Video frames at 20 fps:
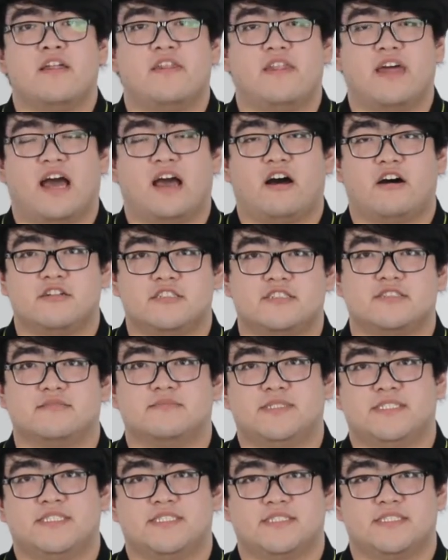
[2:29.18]
That also
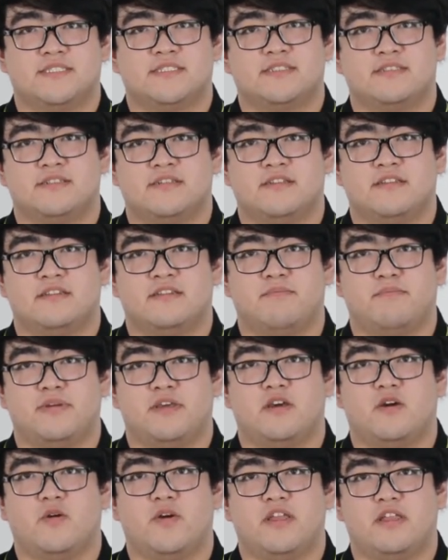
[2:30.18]
means
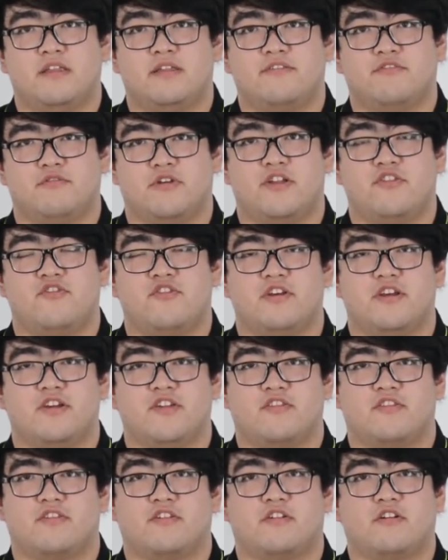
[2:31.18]
PoE switch
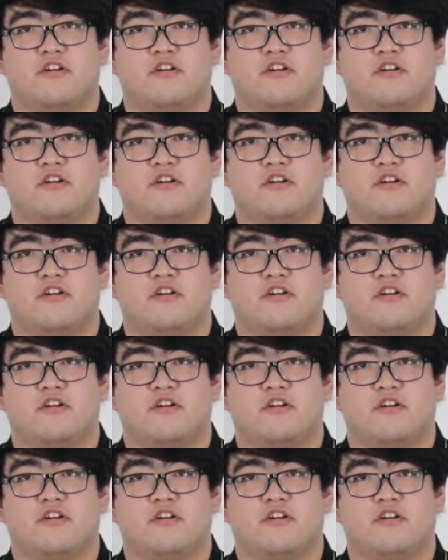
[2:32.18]
is